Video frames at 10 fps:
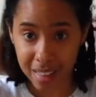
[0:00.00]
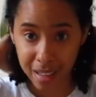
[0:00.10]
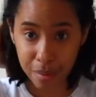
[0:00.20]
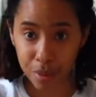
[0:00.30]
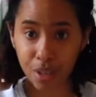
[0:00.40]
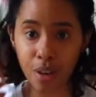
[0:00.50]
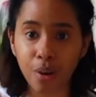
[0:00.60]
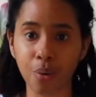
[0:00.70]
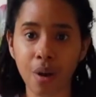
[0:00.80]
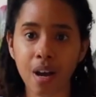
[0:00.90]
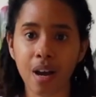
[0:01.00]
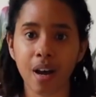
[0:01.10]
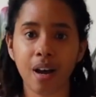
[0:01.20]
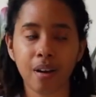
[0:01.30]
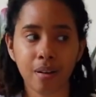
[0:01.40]
to them, you know,
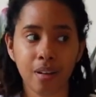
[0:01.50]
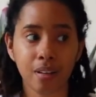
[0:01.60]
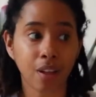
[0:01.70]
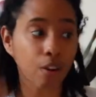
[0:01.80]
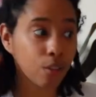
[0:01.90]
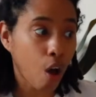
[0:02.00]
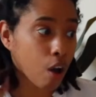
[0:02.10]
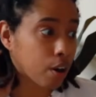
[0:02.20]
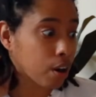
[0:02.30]
they're longer,